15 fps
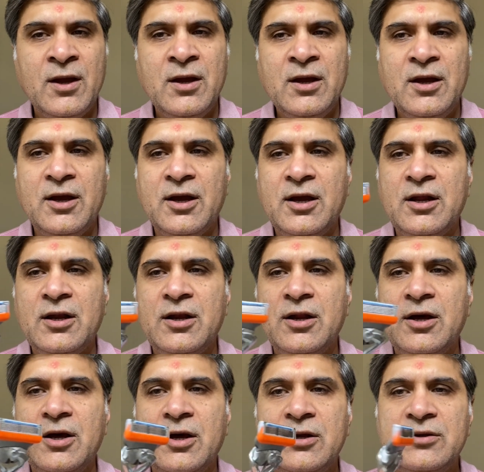and
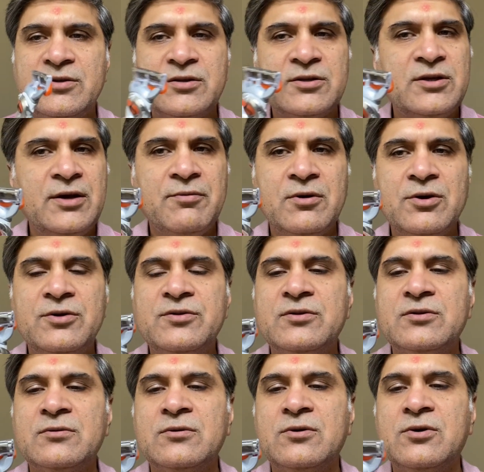uh, it's give a good
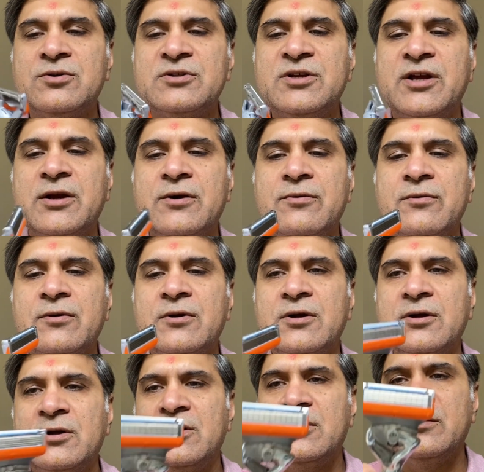close shave
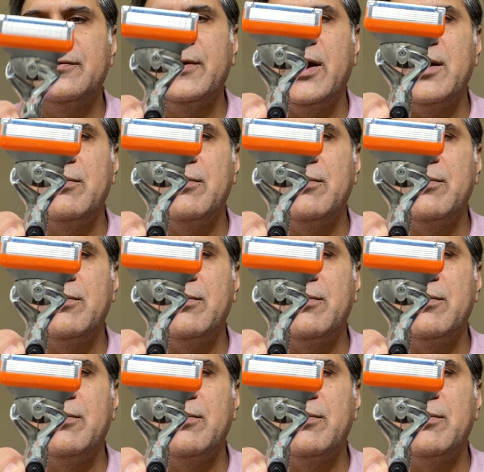the five